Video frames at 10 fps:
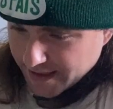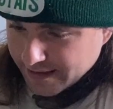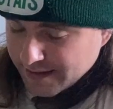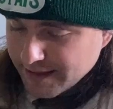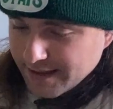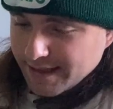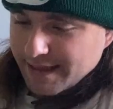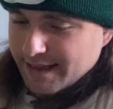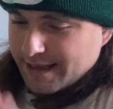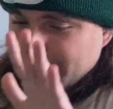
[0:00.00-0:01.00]
then
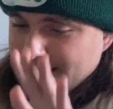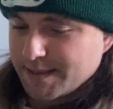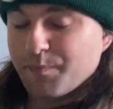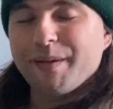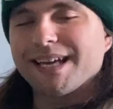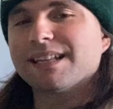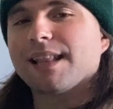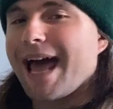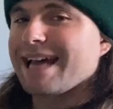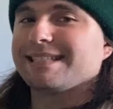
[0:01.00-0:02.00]
his big
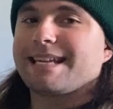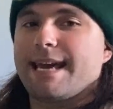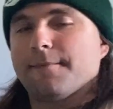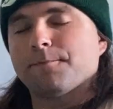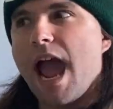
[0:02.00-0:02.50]
last game.